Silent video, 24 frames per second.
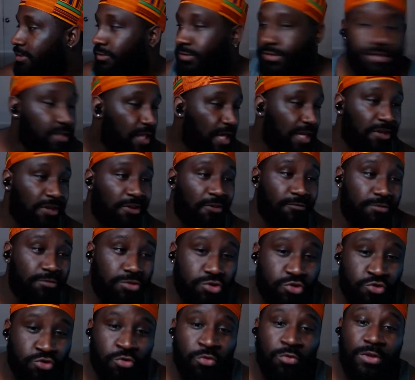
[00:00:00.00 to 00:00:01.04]
like
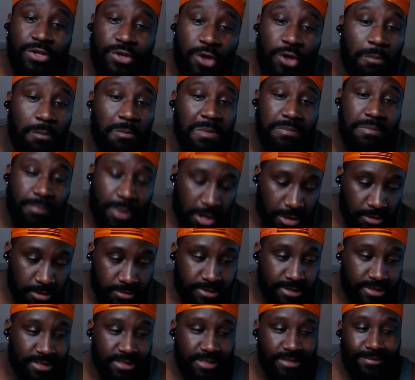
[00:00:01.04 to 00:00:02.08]
truly know me
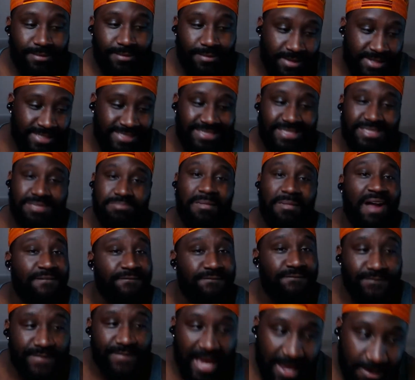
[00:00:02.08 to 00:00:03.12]
personally, this is my
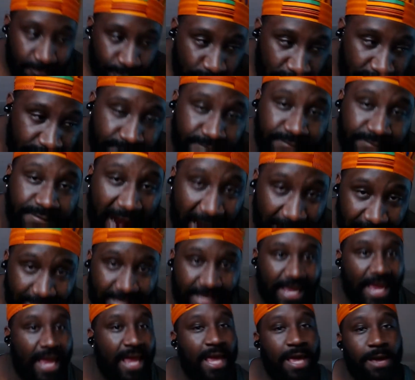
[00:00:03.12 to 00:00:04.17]
favorite fighting
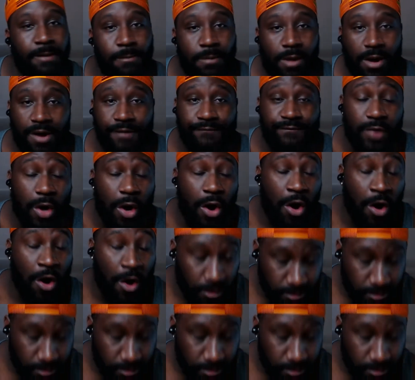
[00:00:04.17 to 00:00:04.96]
game of all